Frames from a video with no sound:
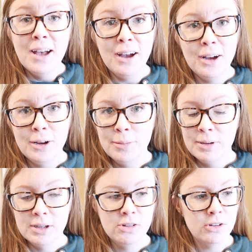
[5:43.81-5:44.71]
Um,
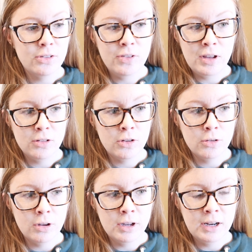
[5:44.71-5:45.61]
it just felt
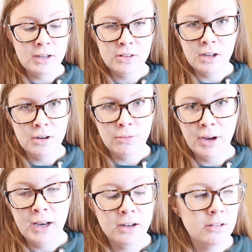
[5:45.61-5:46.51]
so good. It's gonna
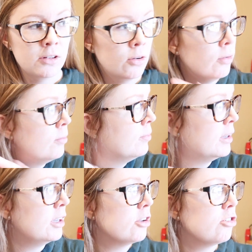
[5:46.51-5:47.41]
rain and
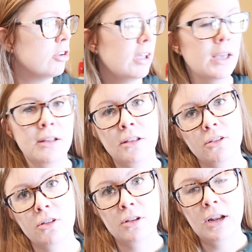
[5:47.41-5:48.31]
snow-ish again
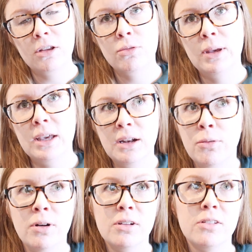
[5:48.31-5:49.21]
this next week, and it
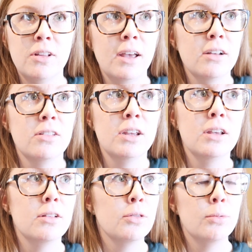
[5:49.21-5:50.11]
was the last
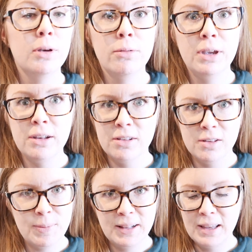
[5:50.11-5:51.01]
like three weeks
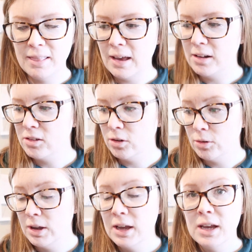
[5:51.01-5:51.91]
it's been like that.
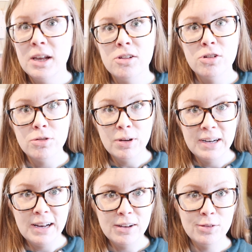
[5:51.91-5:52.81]
So just
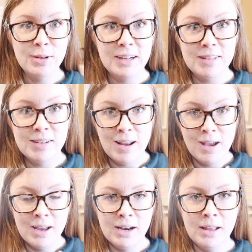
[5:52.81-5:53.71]
really nice when it's
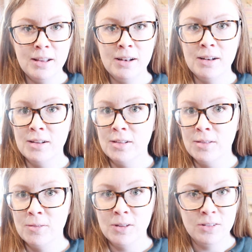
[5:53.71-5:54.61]
not and
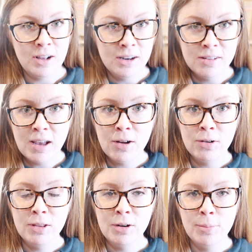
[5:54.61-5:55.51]
the sun is
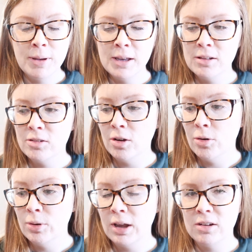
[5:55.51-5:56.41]
out a little bit.
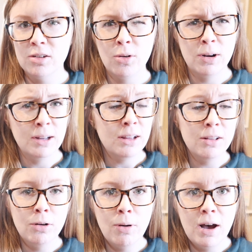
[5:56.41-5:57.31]
So we got to go on like a
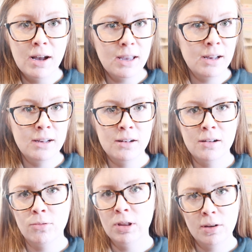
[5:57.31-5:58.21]
little walk,
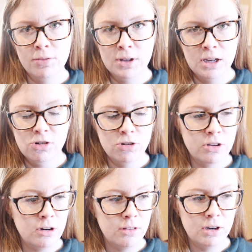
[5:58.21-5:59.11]
and we love the nature
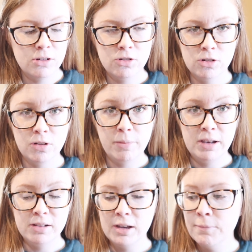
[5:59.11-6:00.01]
center there. It's just
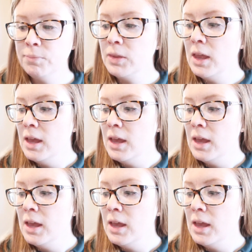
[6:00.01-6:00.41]
amazing.